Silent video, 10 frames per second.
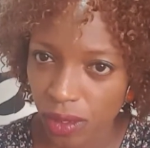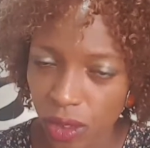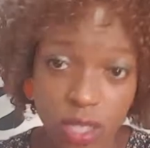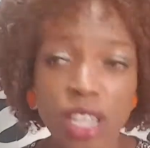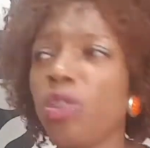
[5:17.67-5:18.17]
You
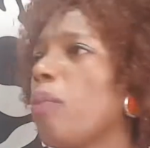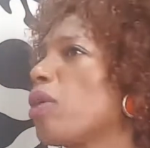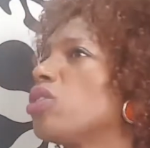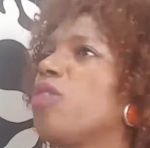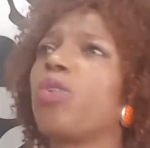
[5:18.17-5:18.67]
say, no,
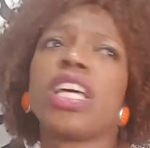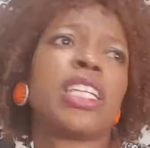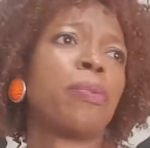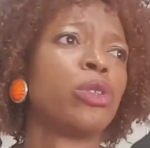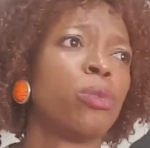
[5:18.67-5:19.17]
because of what has
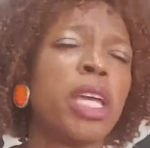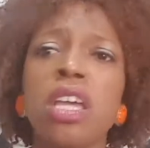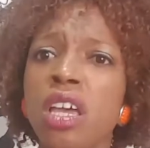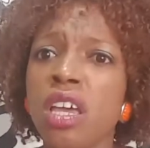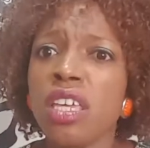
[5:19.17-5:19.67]
happened to me.
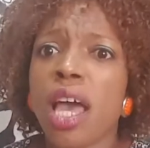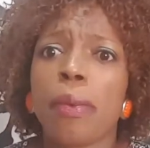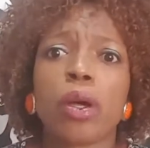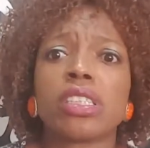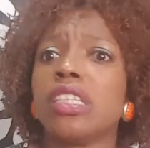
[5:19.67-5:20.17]
Yeah,
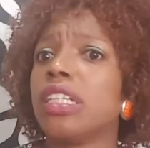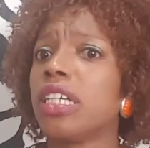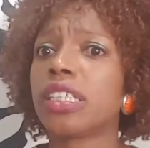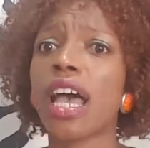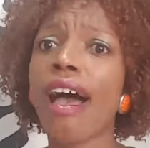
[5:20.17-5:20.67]
because he did
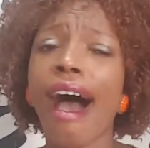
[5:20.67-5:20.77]
this.